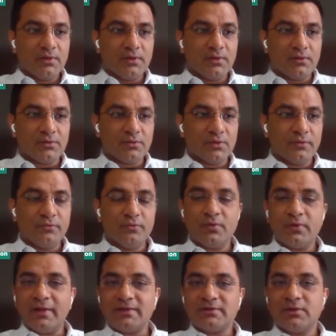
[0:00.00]
to give
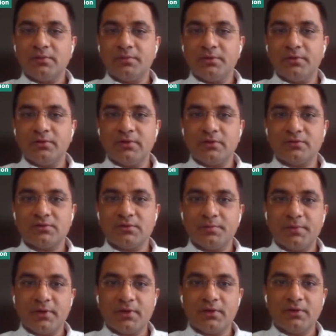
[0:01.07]
you an example, there's a
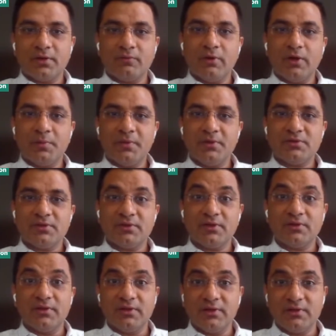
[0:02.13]
particular requirement saying
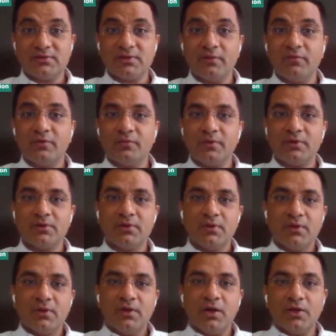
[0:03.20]
that they need someone with
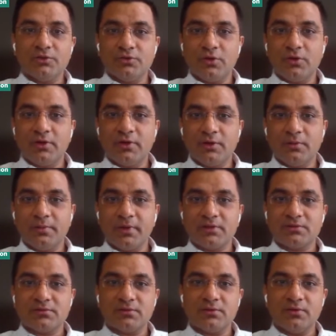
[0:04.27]
Azure
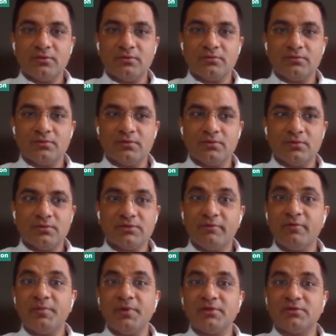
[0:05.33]
Databricks
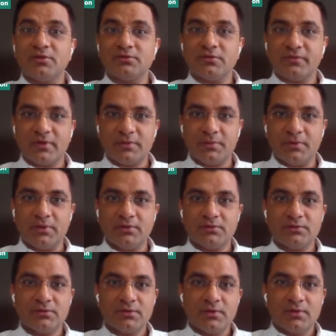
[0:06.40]
7+ years of
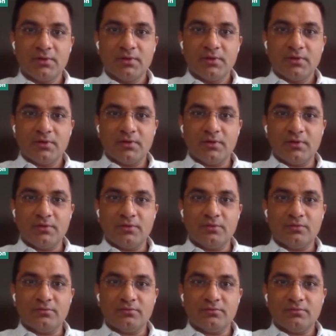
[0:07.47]
experience. uh, you
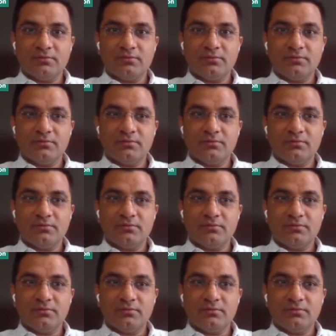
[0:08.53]
know